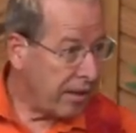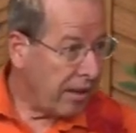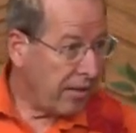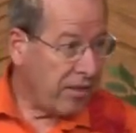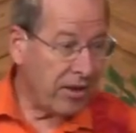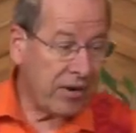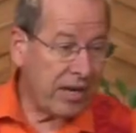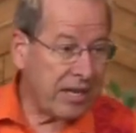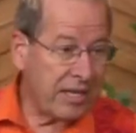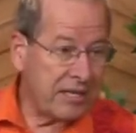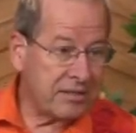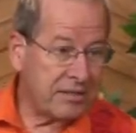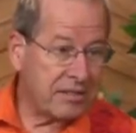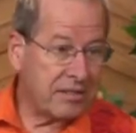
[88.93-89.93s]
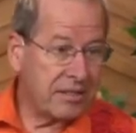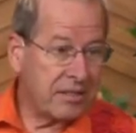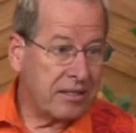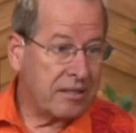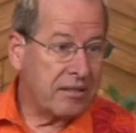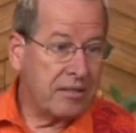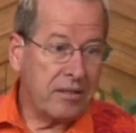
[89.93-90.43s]
there is
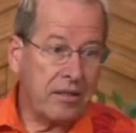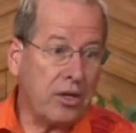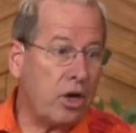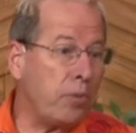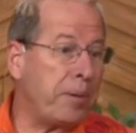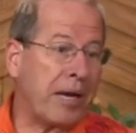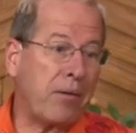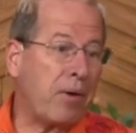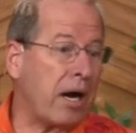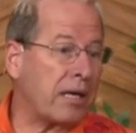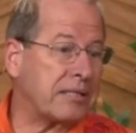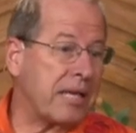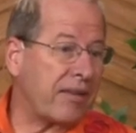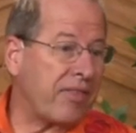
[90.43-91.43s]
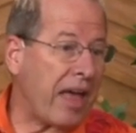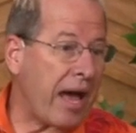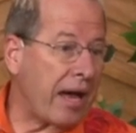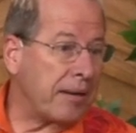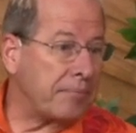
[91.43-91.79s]
no big rocks like that.